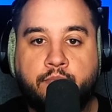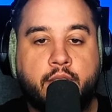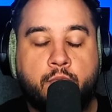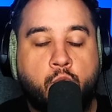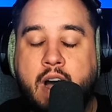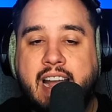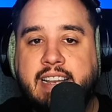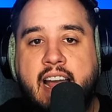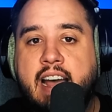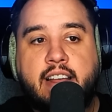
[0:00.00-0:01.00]
Why
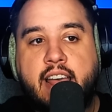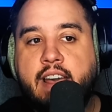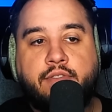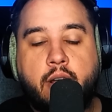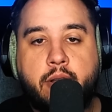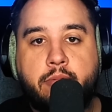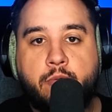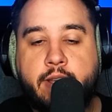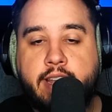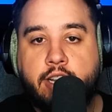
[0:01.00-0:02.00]
not have
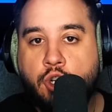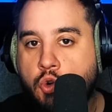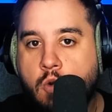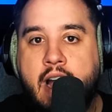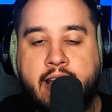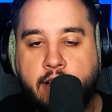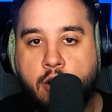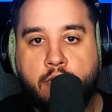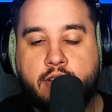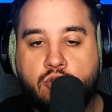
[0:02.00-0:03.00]
WWE try and
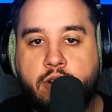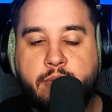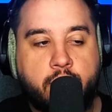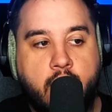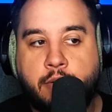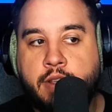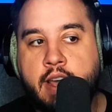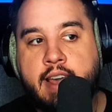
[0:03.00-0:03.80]
go the streaming route?